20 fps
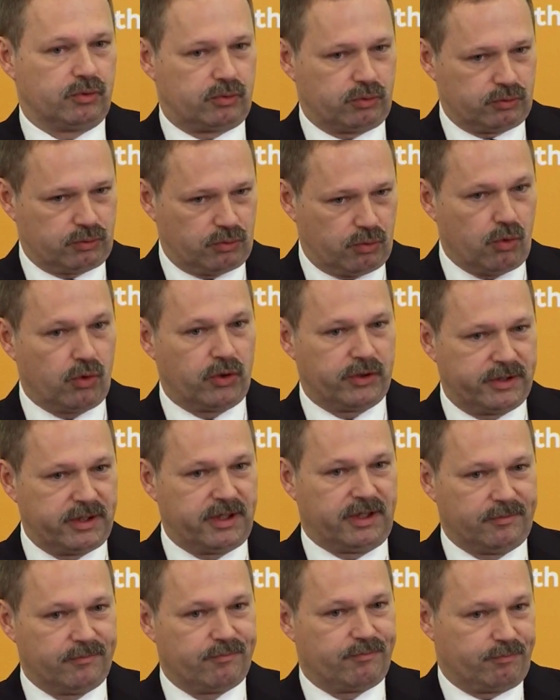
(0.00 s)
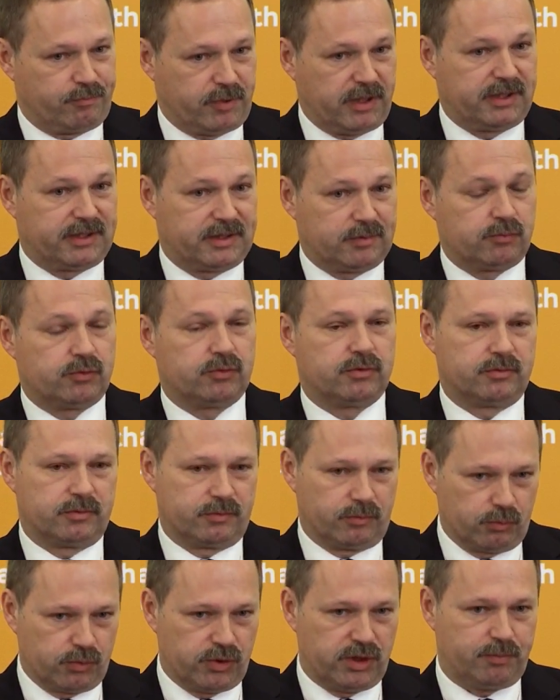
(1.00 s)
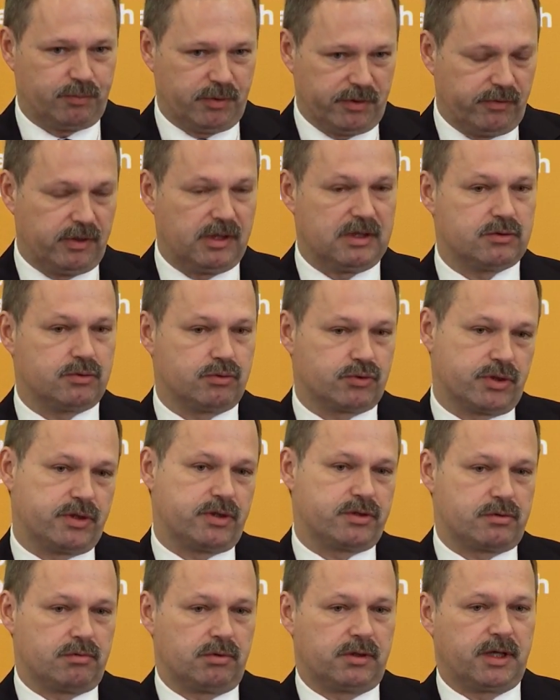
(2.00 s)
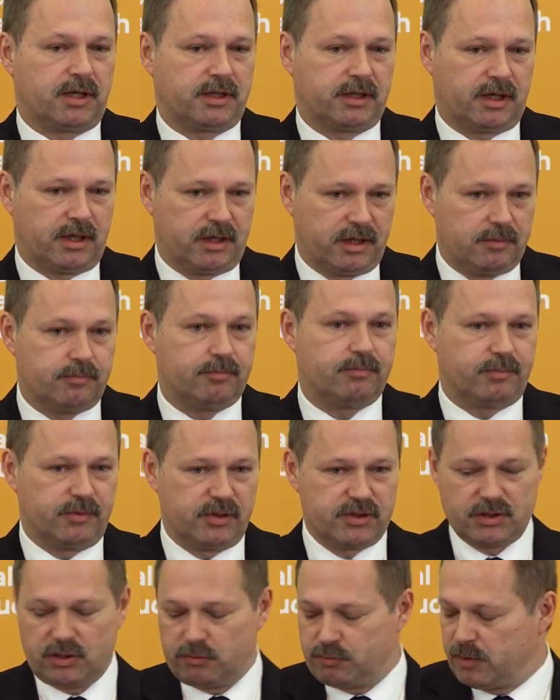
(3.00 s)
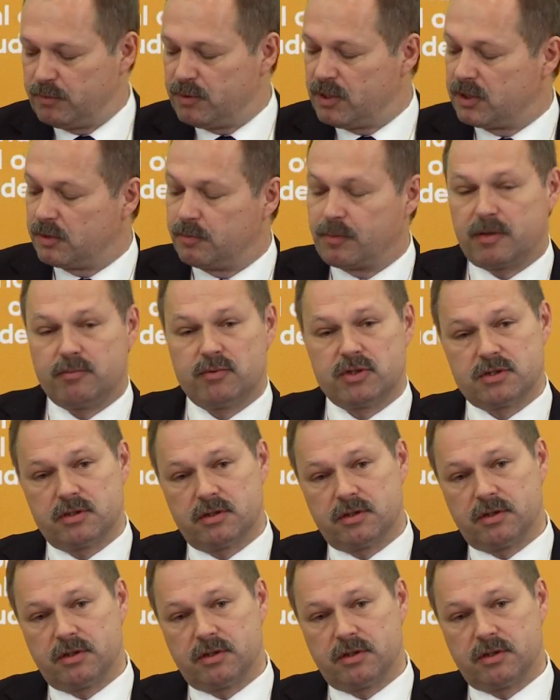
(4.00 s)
in fact, they have been already following this path for a long time, so they are